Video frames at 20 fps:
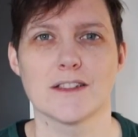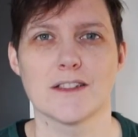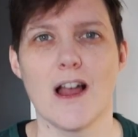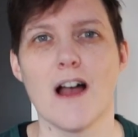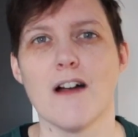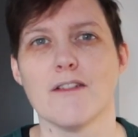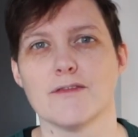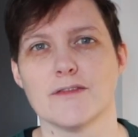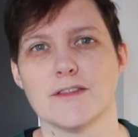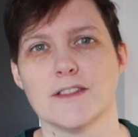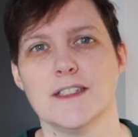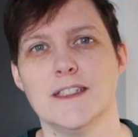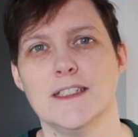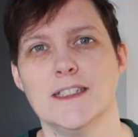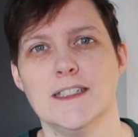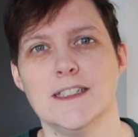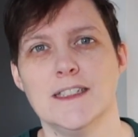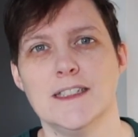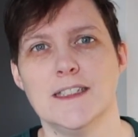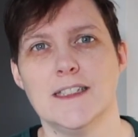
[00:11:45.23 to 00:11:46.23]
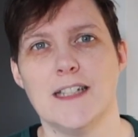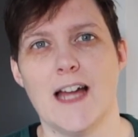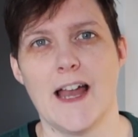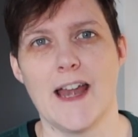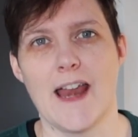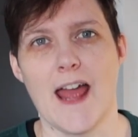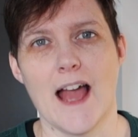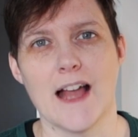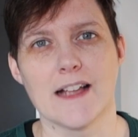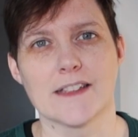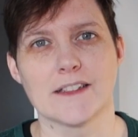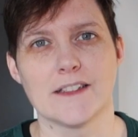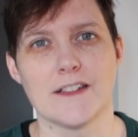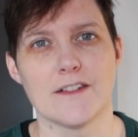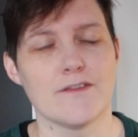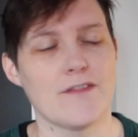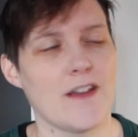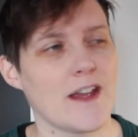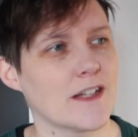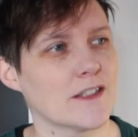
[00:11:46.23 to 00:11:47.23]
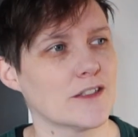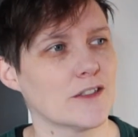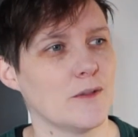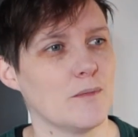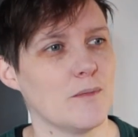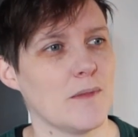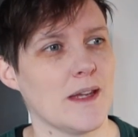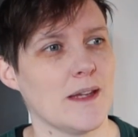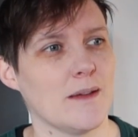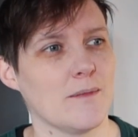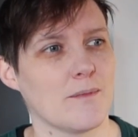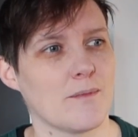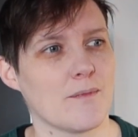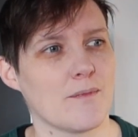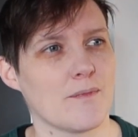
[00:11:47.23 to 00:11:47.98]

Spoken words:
tough and it has an effect on me.